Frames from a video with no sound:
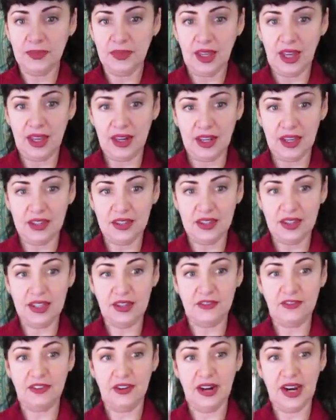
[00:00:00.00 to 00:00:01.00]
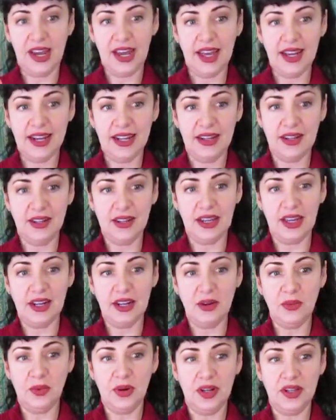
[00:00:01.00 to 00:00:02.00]
And I think for
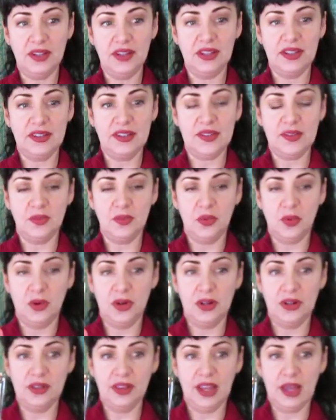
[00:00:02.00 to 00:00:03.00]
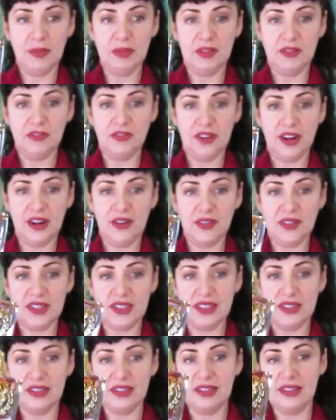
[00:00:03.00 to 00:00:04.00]
anyone that's worn lemon
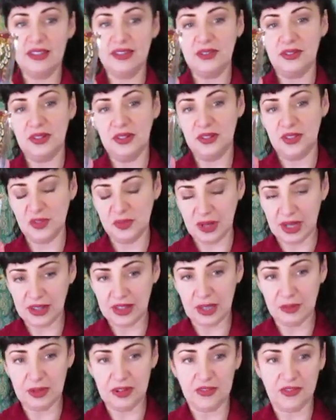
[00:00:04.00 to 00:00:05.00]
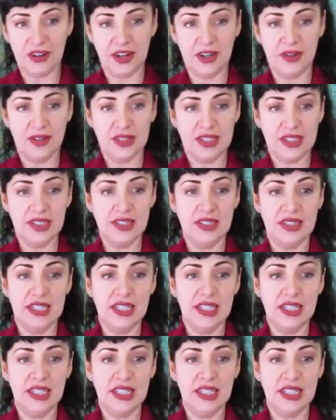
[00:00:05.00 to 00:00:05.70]
fragrances or you smell lemon fragrances,